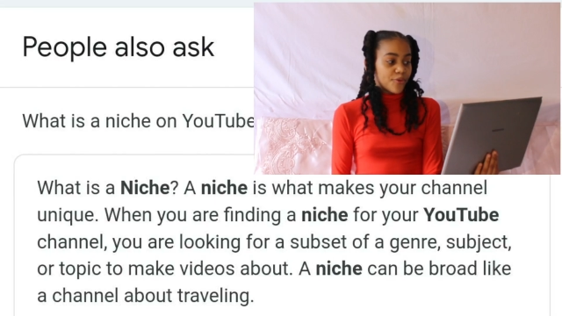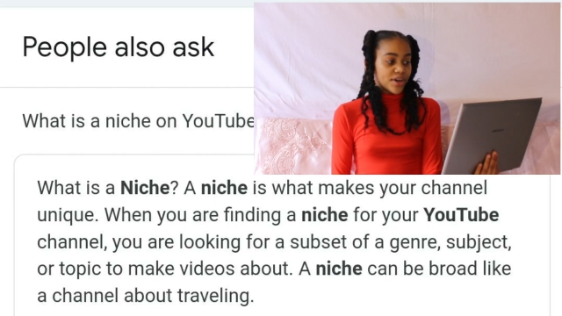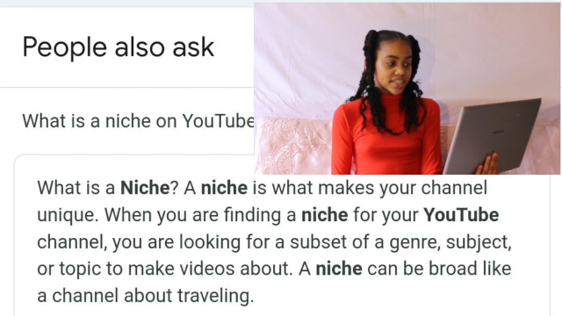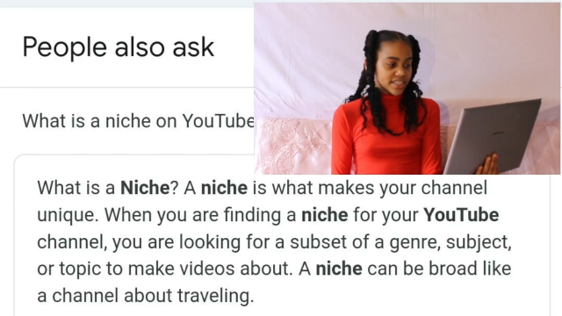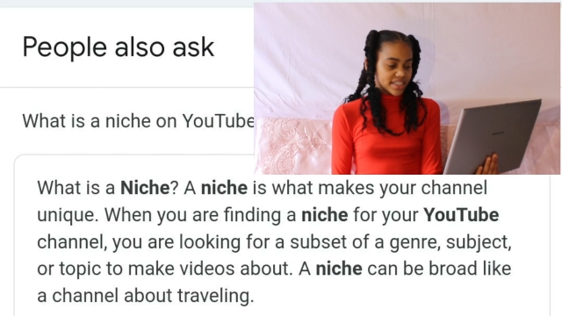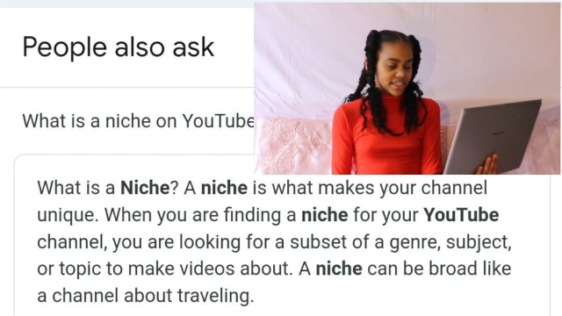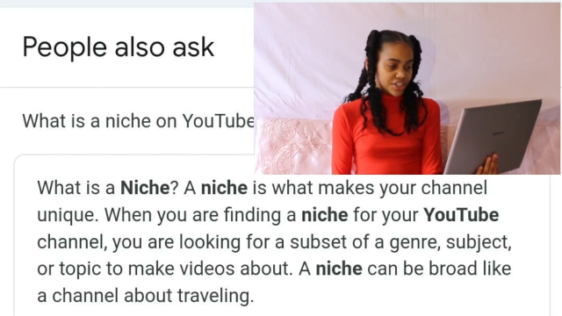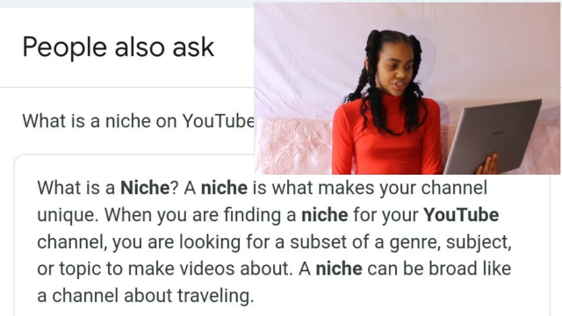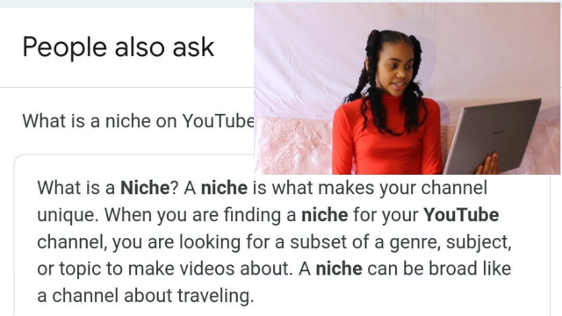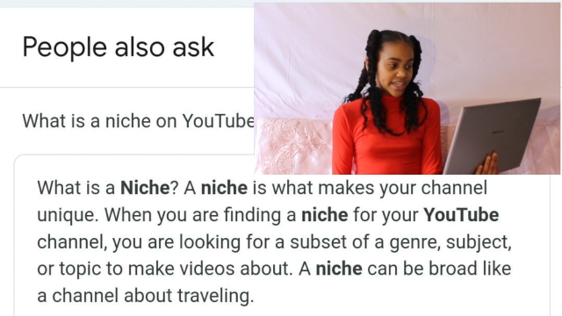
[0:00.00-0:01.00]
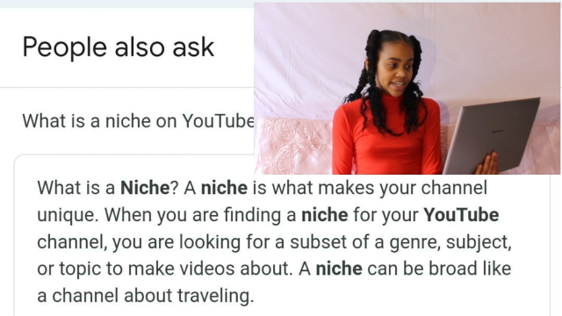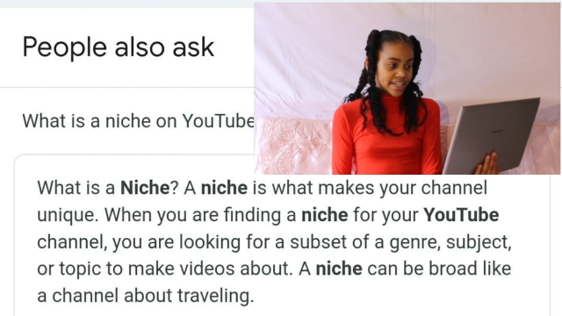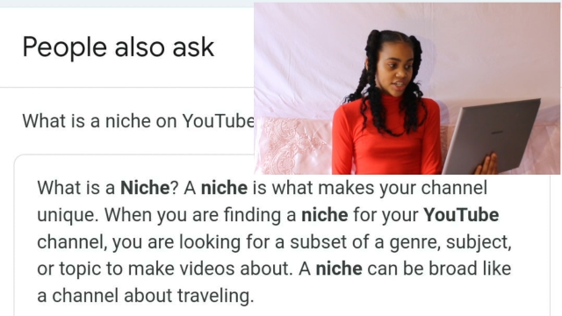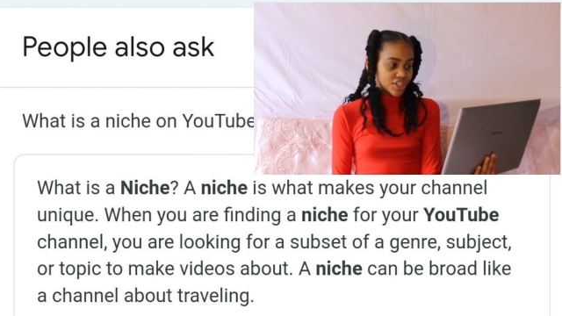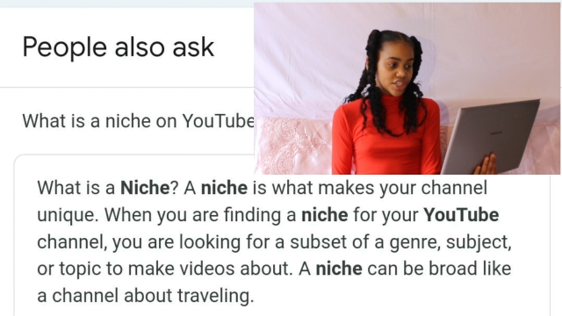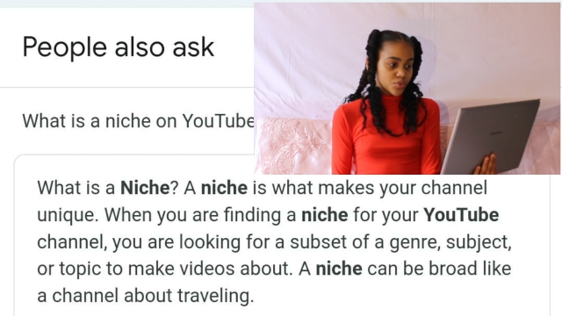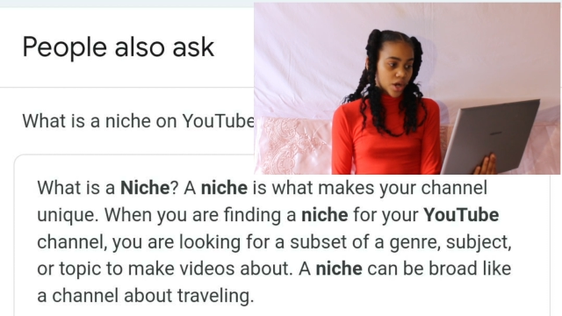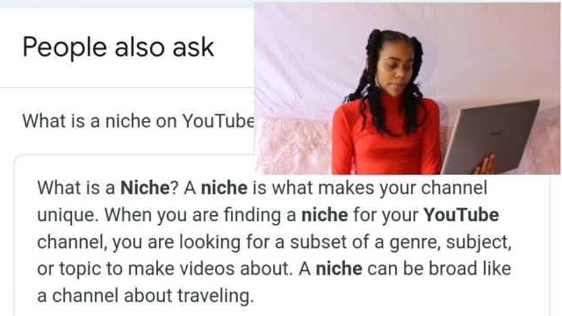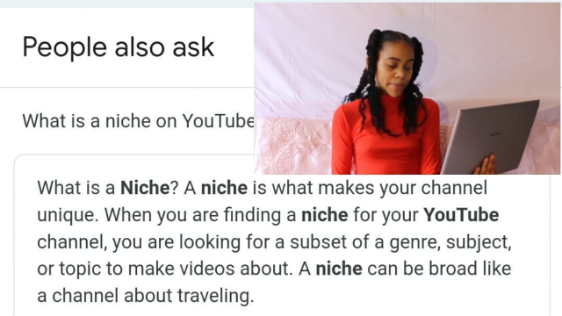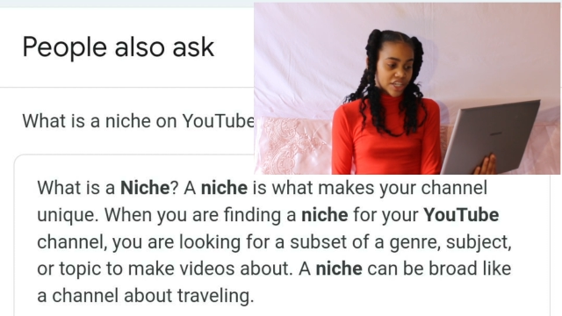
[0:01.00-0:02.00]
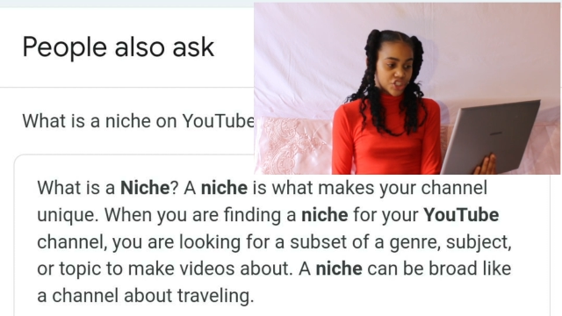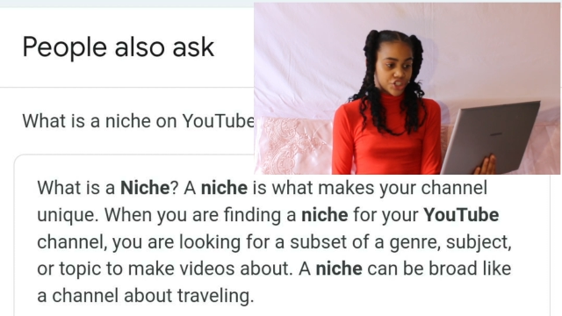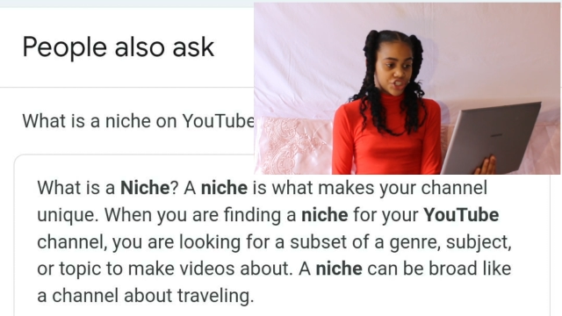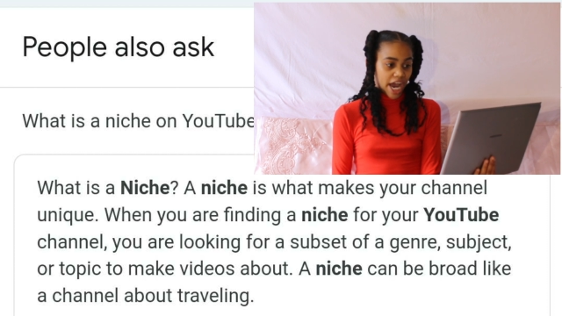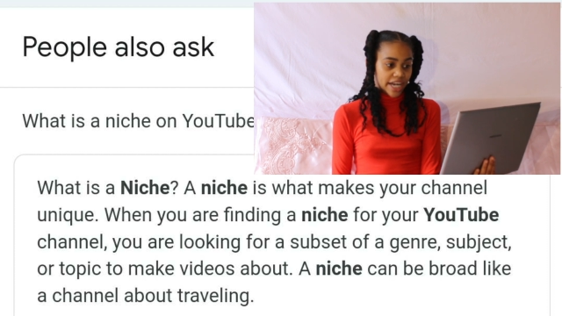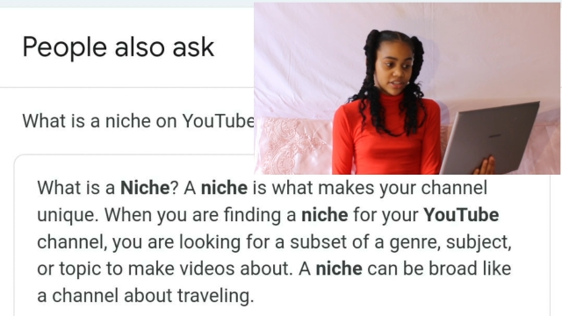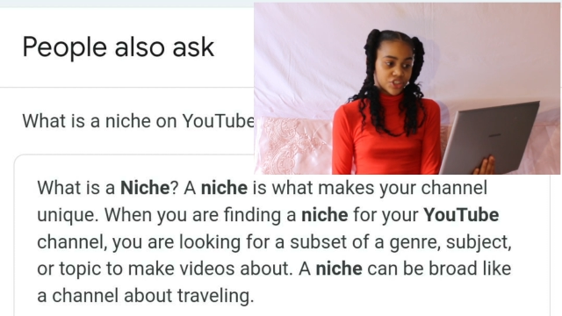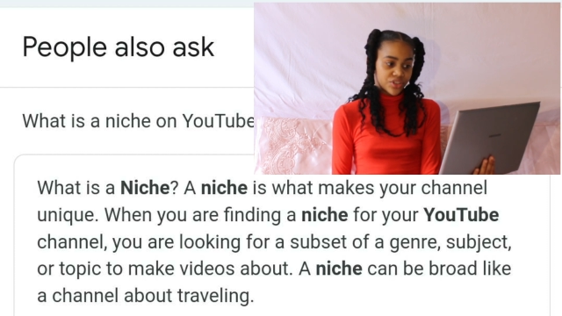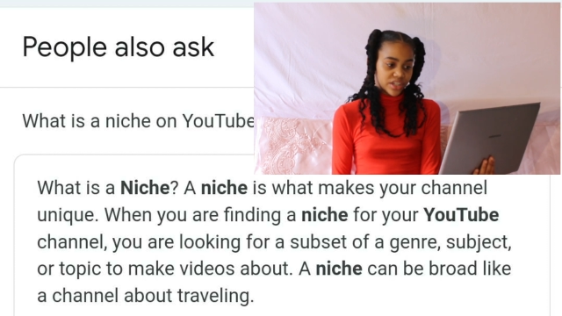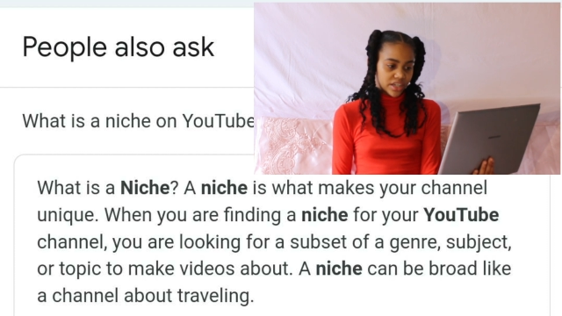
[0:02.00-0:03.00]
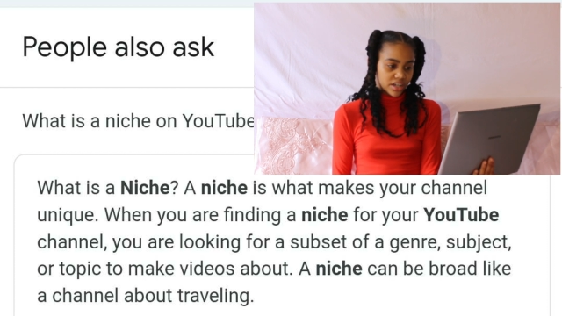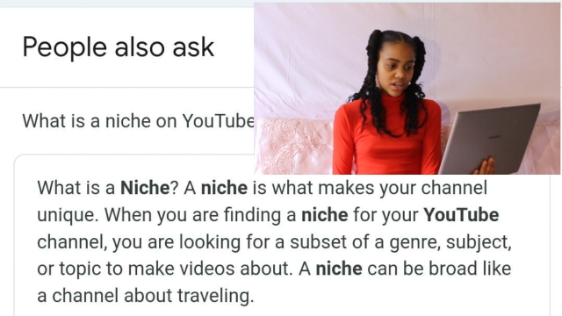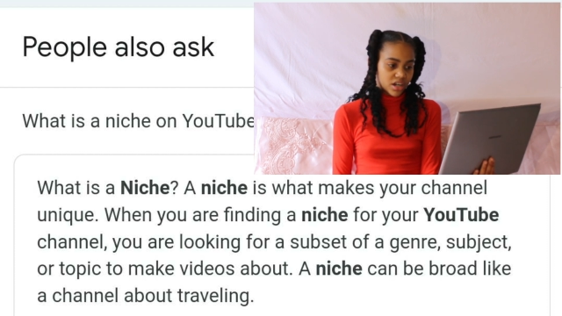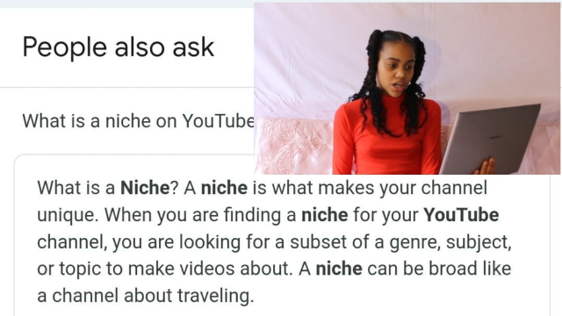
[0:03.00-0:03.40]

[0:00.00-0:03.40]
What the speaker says: What is a niche? A niche is what makes your channel unique.